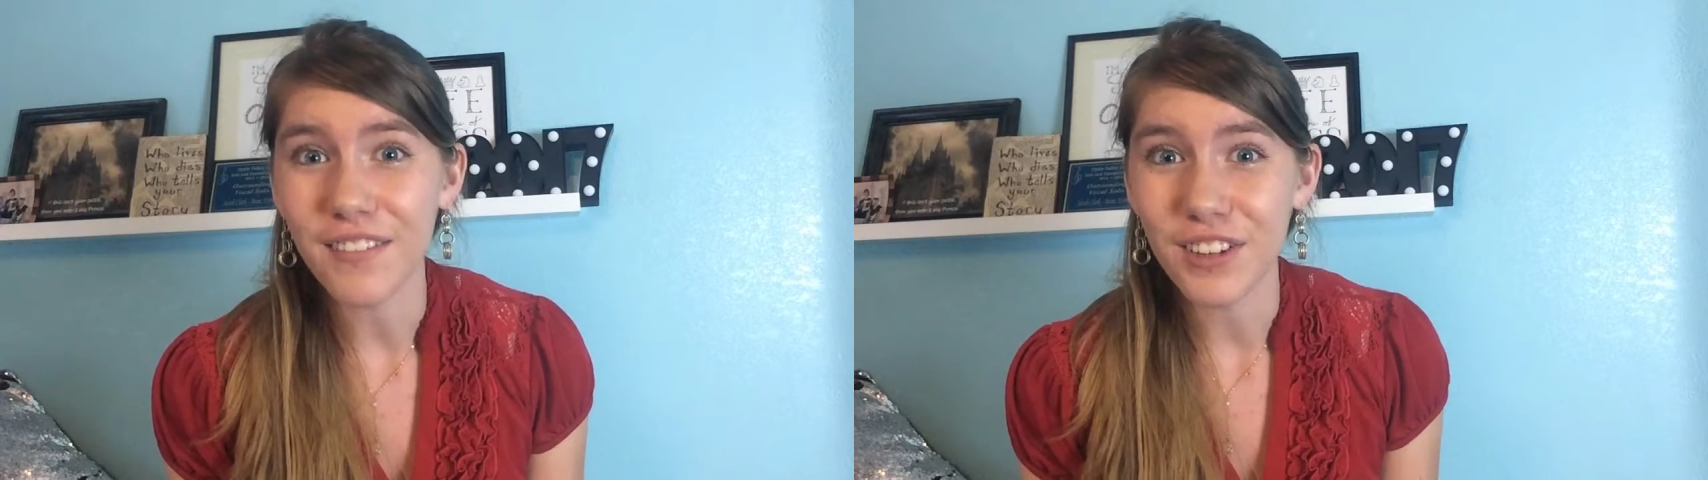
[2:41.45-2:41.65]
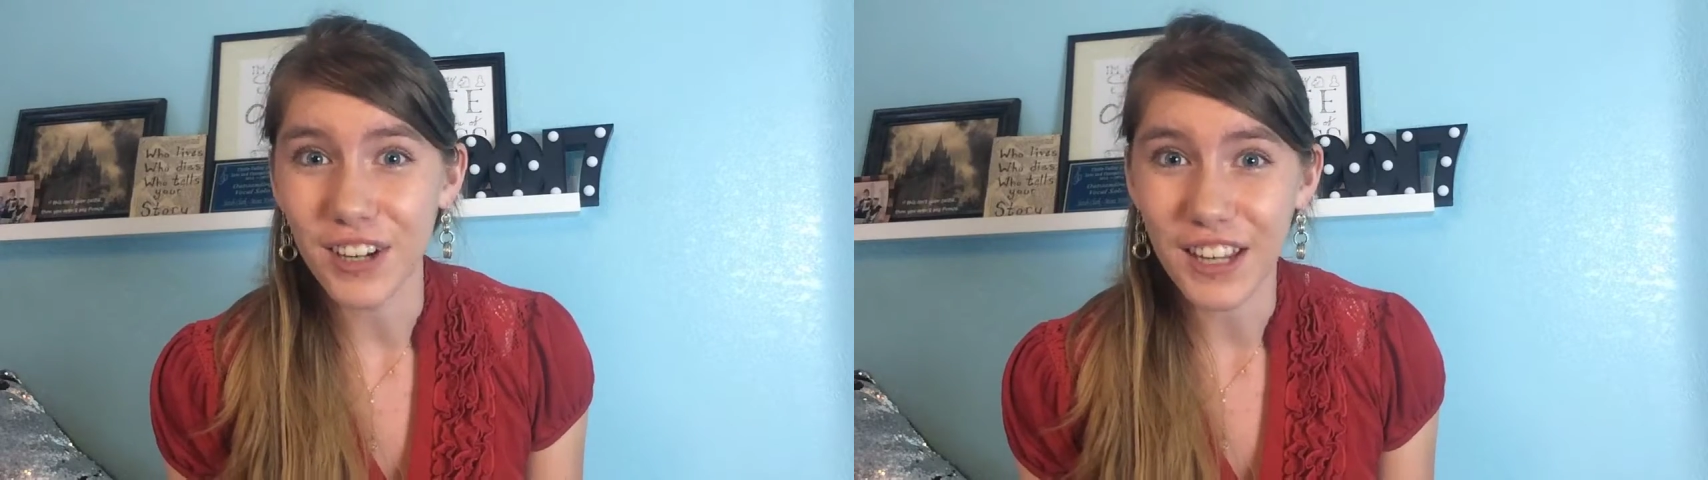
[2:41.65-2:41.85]

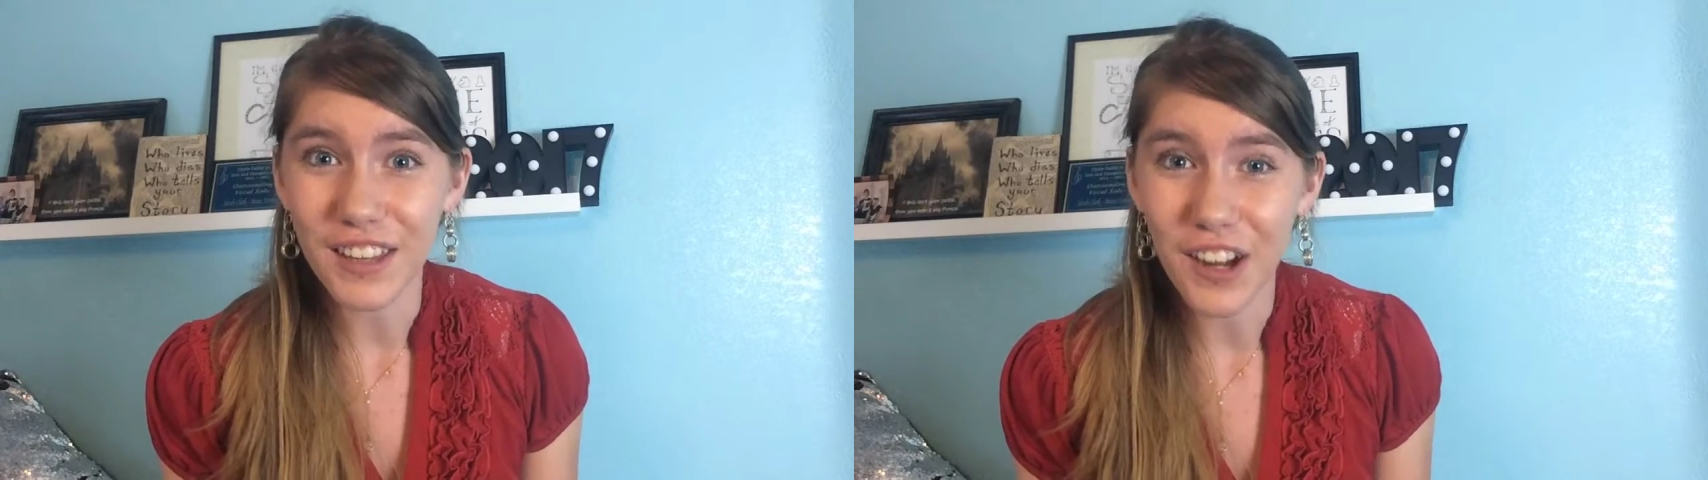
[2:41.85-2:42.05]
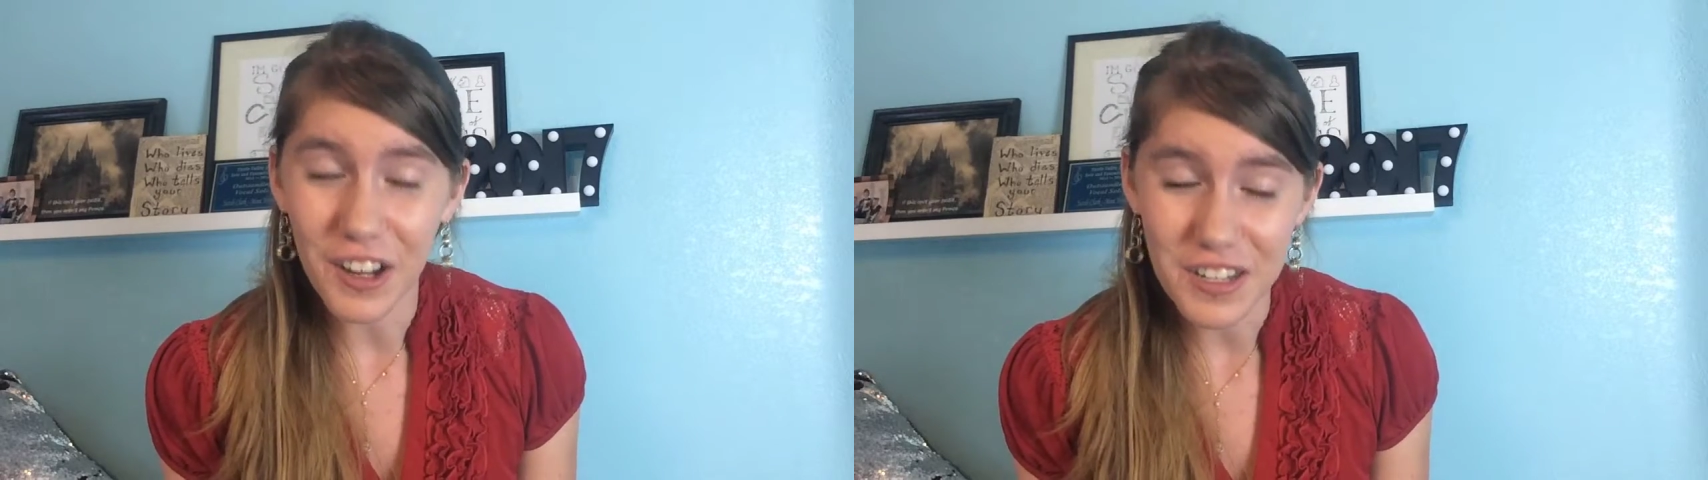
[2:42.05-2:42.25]
if you're
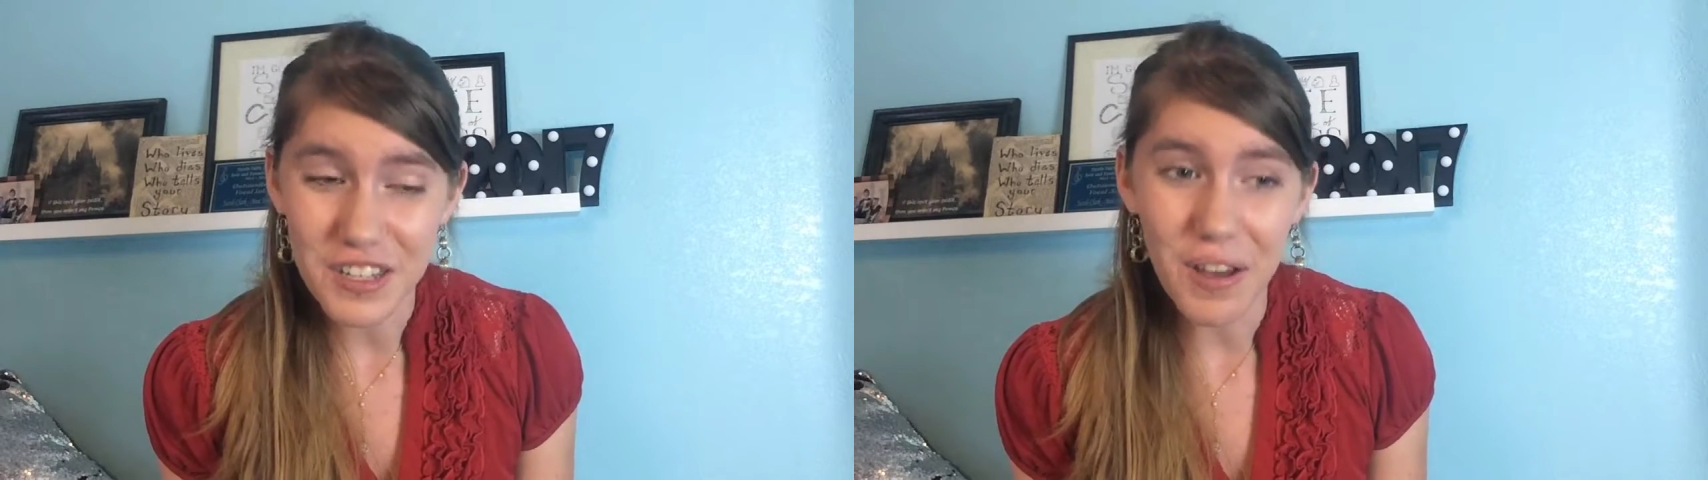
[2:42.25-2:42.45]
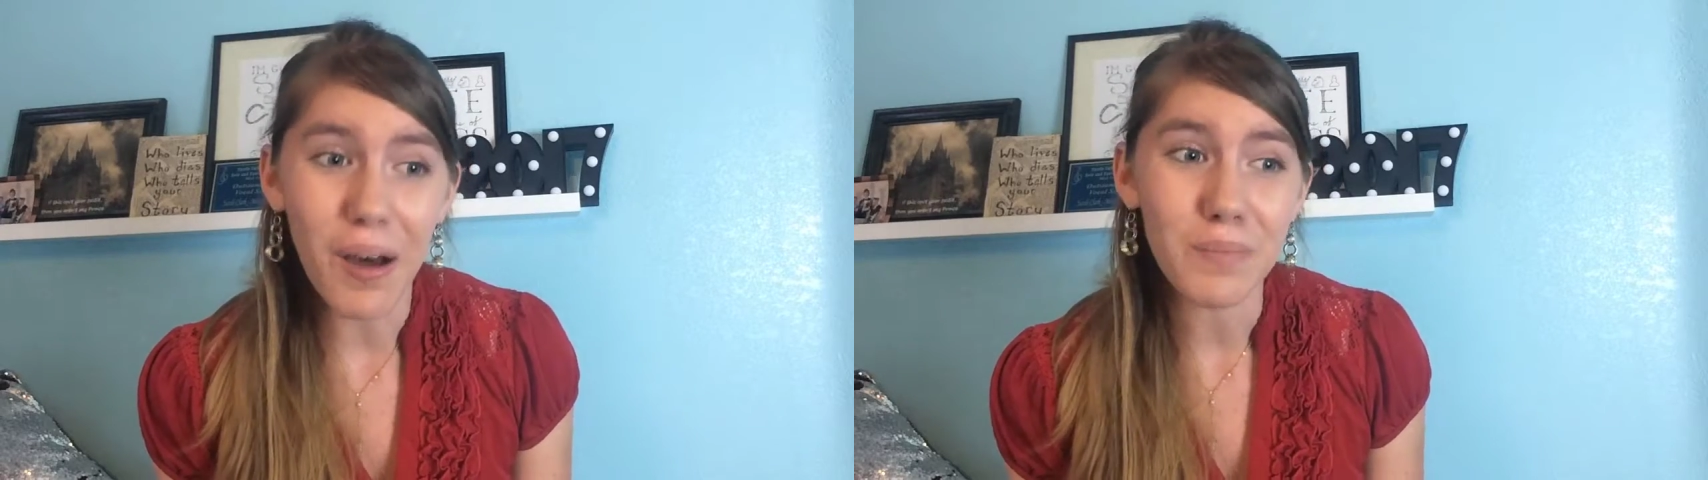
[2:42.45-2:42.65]
in the
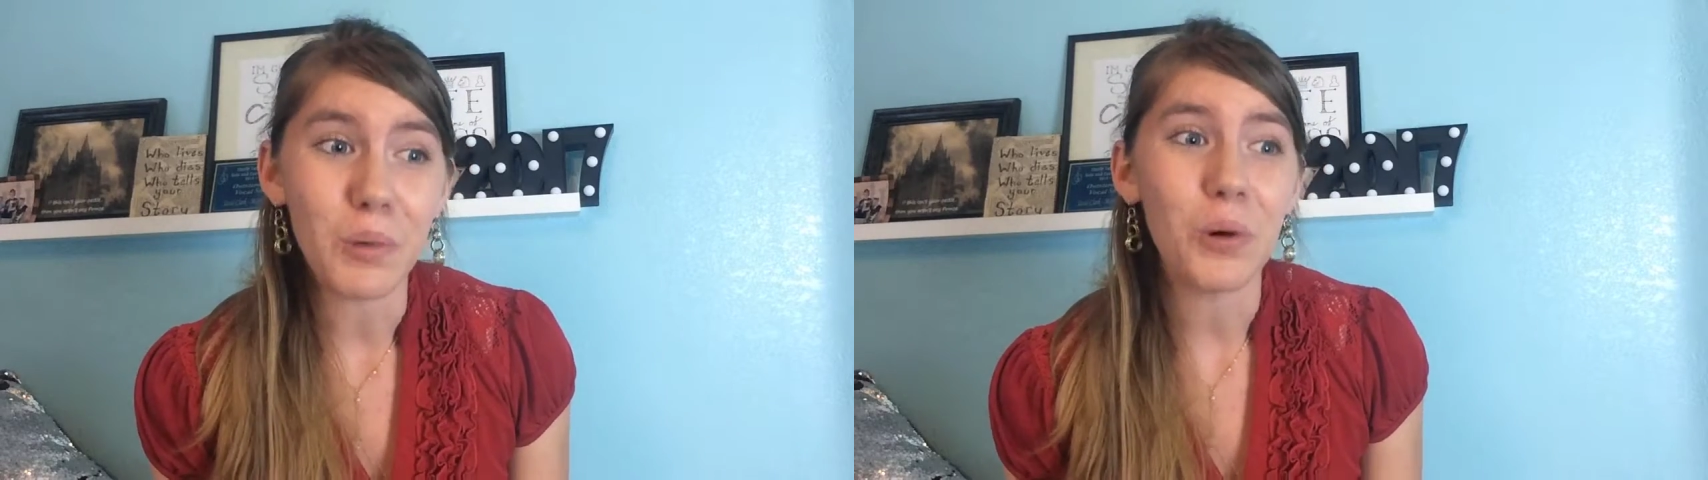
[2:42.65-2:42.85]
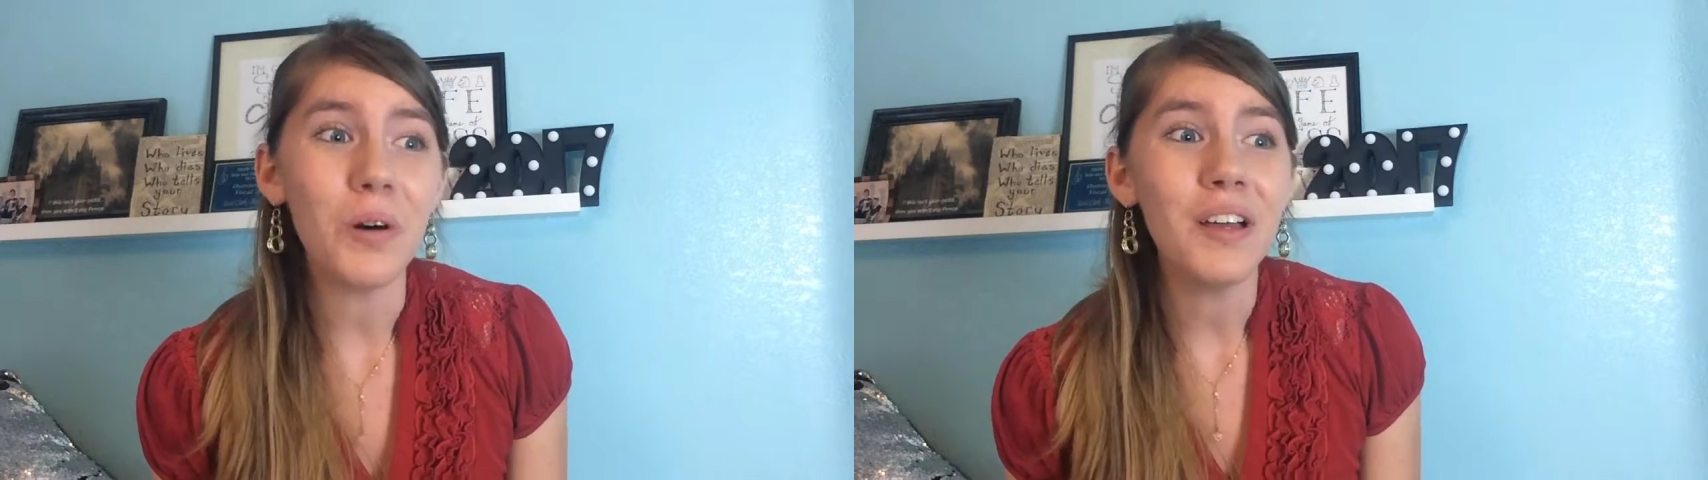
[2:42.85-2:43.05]

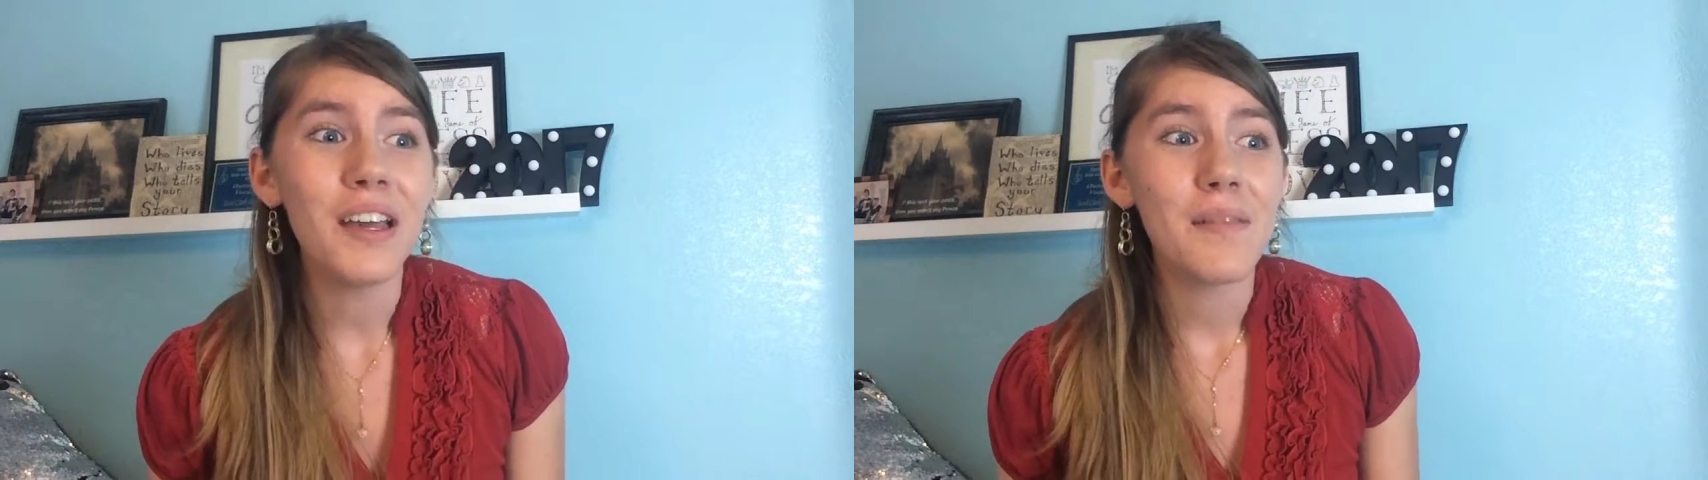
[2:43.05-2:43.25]
ensemble